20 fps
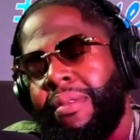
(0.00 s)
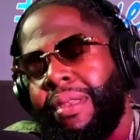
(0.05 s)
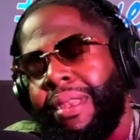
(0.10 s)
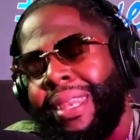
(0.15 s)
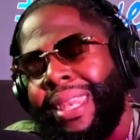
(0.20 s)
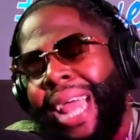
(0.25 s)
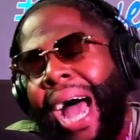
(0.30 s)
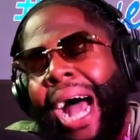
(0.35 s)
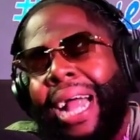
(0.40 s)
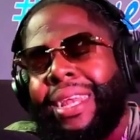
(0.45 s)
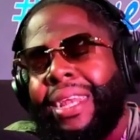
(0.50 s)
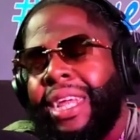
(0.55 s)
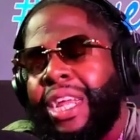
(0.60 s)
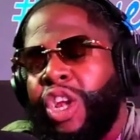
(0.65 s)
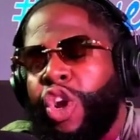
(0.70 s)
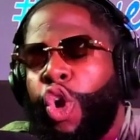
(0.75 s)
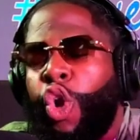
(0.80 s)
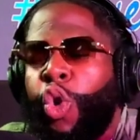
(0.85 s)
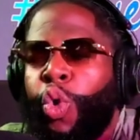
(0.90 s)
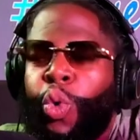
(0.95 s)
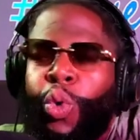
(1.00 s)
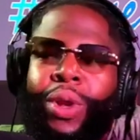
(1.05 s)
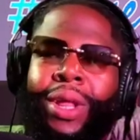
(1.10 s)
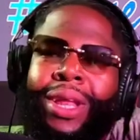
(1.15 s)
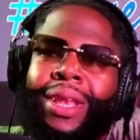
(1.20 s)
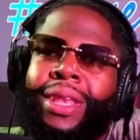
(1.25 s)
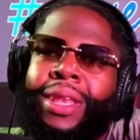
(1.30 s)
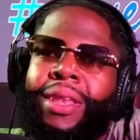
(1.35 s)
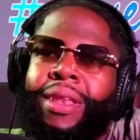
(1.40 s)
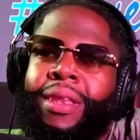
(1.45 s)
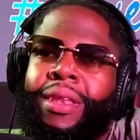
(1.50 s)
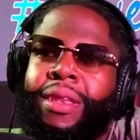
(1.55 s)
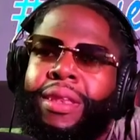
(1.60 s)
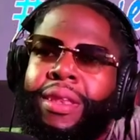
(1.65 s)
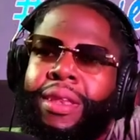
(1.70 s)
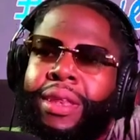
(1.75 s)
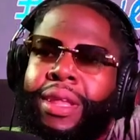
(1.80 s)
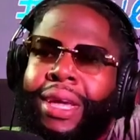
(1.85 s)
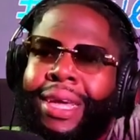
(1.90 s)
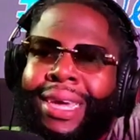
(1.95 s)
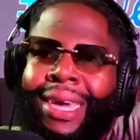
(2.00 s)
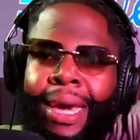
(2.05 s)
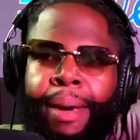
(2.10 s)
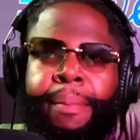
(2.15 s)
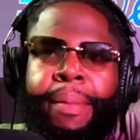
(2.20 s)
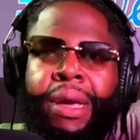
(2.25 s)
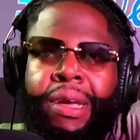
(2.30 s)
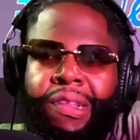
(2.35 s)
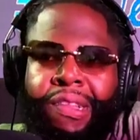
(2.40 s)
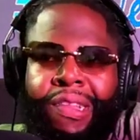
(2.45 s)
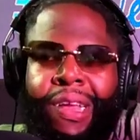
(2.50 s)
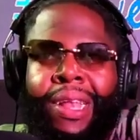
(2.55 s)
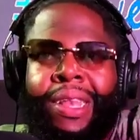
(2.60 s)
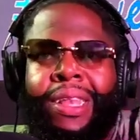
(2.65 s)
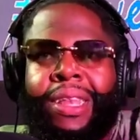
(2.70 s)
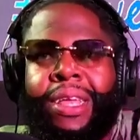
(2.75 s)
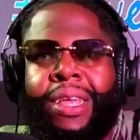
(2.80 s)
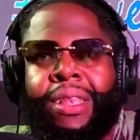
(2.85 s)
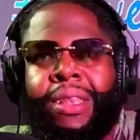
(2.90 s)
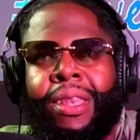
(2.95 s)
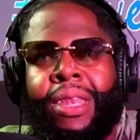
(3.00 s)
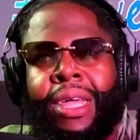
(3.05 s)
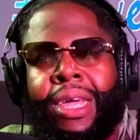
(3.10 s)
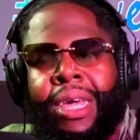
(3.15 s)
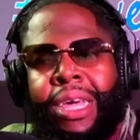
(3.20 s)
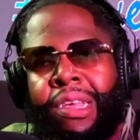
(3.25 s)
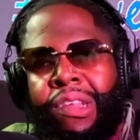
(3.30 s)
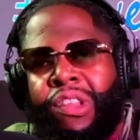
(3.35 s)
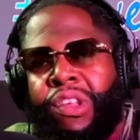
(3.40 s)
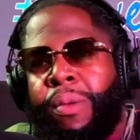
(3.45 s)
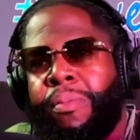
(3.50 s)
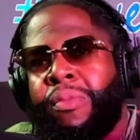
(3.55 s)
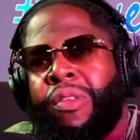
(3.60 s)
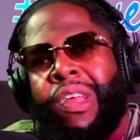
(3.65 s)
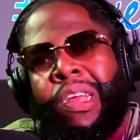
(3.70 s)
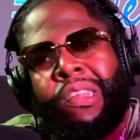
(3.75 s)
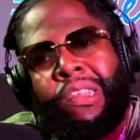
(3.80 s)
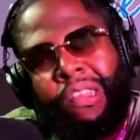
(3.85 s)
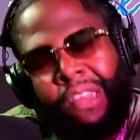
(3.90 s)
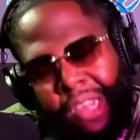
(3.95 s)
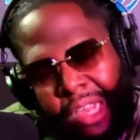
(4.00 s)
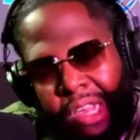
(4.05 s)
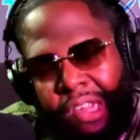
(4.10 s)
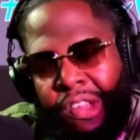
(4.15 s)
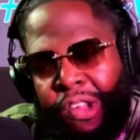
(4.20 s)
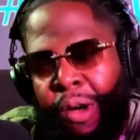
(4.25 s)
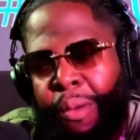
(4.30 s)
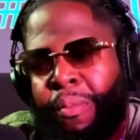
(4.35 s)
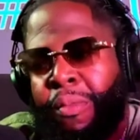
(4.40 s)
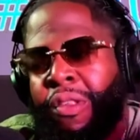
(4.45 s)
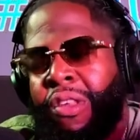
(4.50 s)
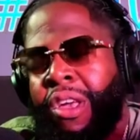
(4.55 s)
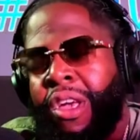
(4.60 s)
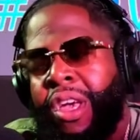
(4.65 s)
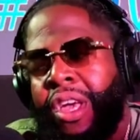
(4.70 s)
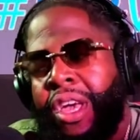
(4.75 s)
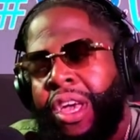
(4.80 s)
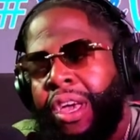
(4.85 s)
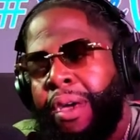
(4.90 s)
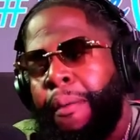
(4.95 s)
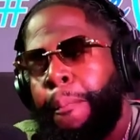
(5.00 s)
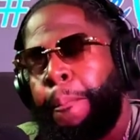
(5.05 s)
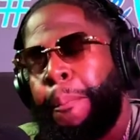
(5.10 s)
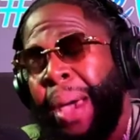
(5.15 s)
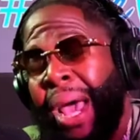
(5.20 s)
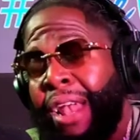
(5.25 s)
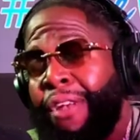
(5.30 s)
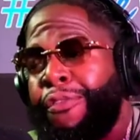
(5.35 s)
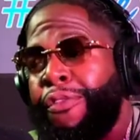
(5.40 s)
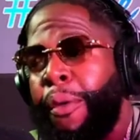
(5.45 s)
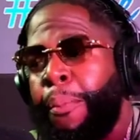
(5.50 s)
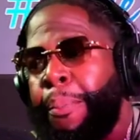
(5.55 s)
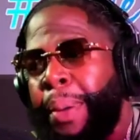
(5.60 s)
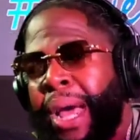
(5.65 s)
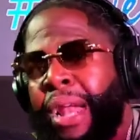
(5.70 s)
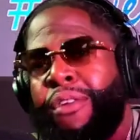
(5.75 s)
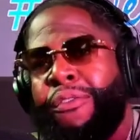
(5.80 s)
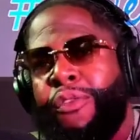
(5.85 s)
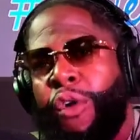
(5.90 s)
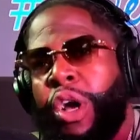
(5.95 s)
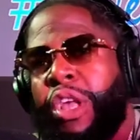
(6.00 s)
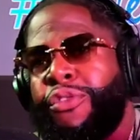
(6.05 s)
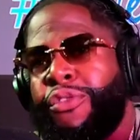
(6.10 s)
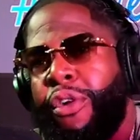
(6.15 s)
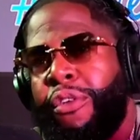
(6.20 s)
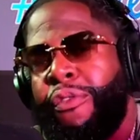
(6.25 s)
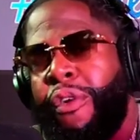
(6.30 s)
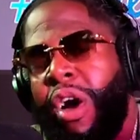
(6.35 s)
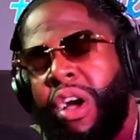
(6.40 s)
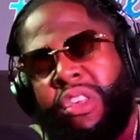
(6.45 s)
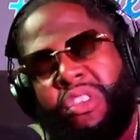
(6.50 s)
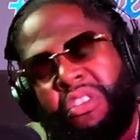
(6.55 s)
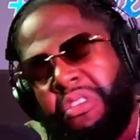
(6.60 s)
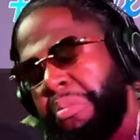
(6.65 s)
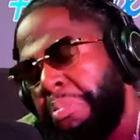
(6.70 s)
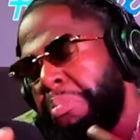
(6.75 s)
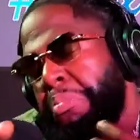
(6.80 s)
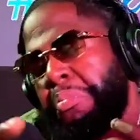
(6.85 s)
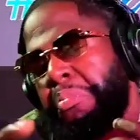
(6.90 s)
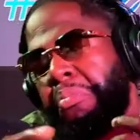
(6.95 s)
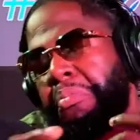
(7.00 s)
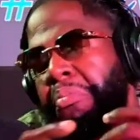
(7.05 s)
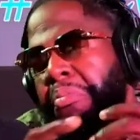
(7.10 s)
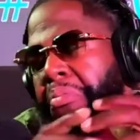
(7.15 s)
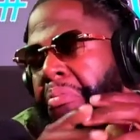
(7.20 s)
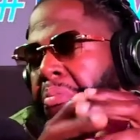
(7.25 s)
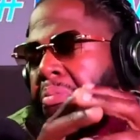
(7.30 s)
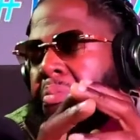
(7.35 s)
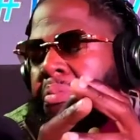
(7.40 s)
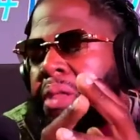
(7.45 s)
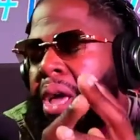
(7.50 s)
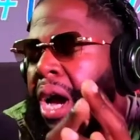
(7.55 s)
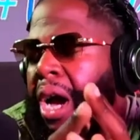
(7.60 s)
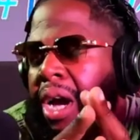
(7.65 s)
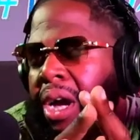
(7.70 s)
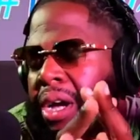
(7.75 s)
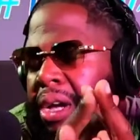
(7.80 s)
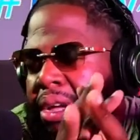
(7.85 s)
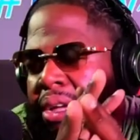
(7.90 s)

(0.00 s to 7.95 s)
Not including the gimmicks and the isms and schisms. Pen for pen, voice for voice? Nah.